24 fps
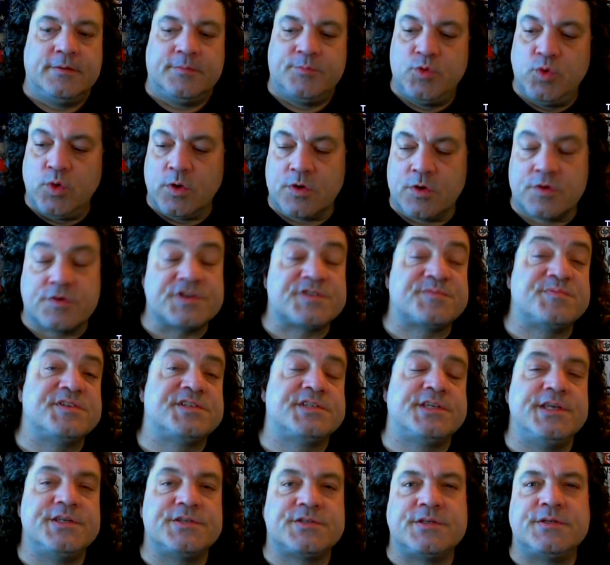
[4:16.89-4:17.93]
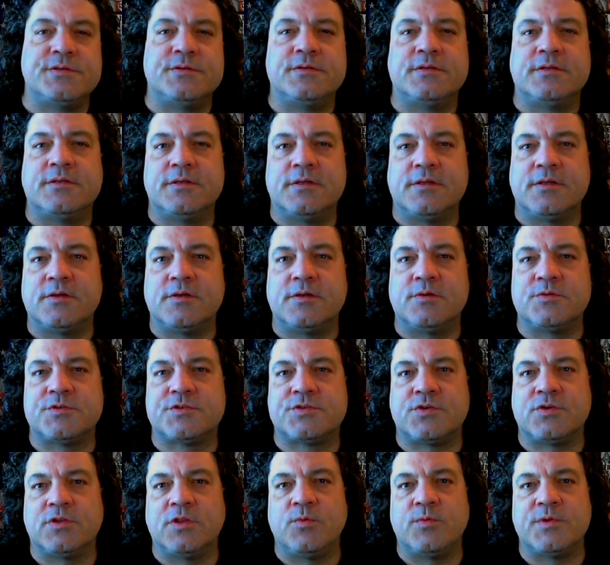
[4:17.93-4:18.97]
Poor Christmas season
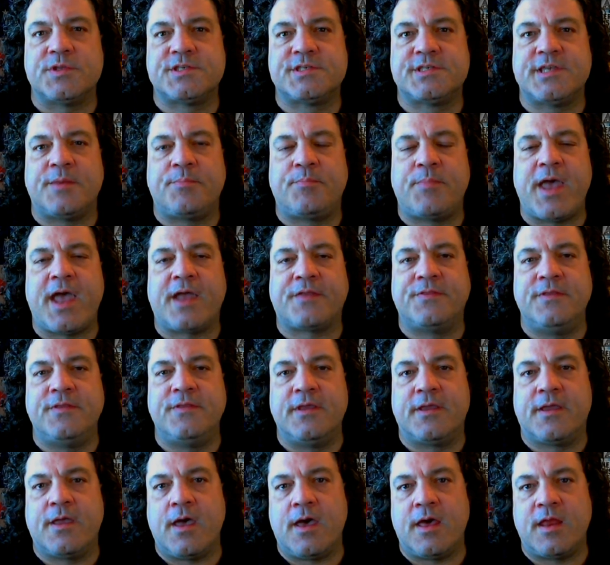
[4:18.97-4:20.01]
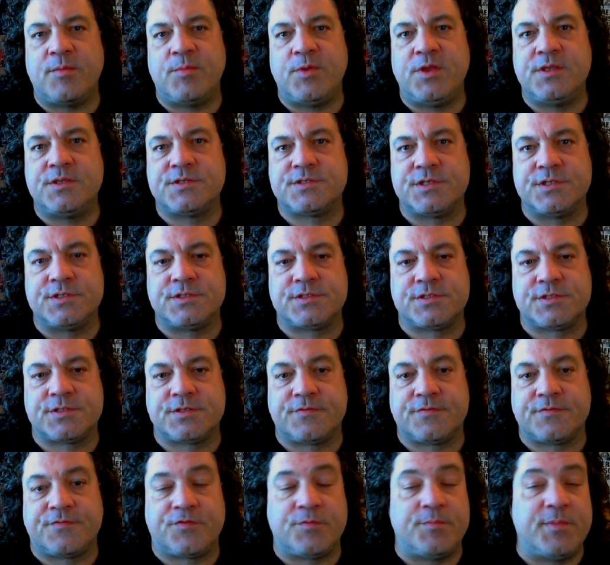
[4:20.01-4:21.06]
certainly would set back the economy,
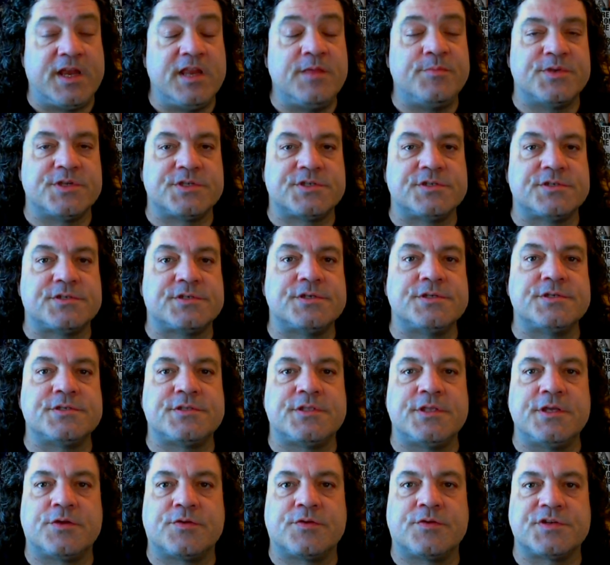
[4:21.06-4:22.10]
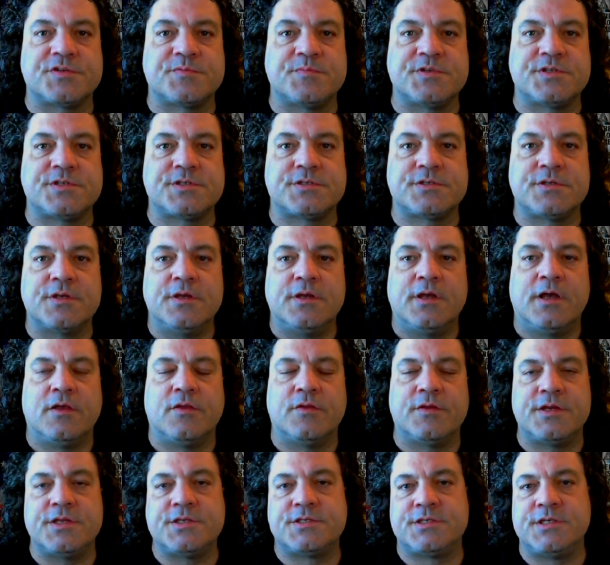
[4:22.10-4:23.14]
since for many businesses the Christmas
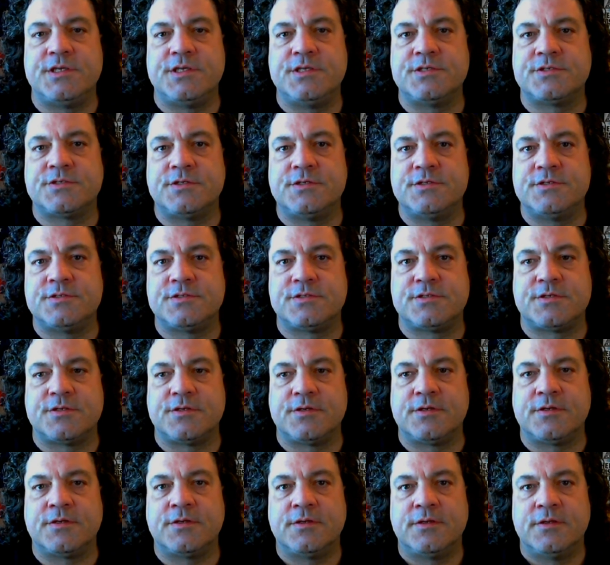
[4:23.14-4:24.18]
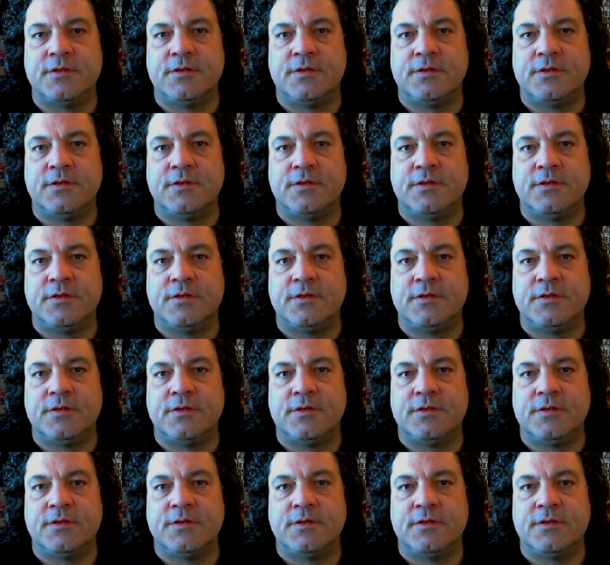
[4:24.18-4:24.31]
holiday season is the